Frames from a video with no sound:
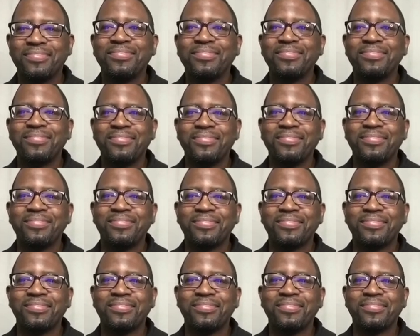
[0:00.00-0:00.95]

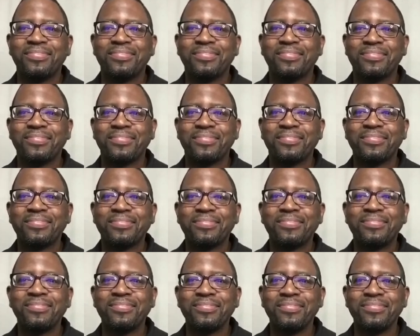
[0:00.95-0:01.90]

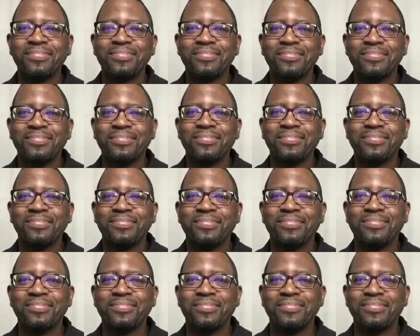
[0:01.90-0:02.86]

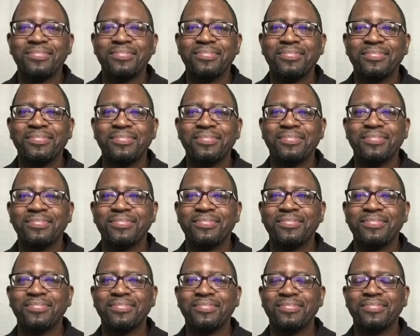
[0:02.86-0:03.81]

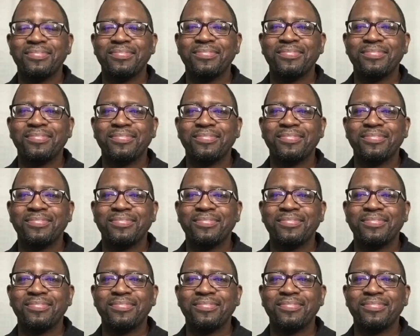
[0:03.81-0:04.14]
The person shown says nothing.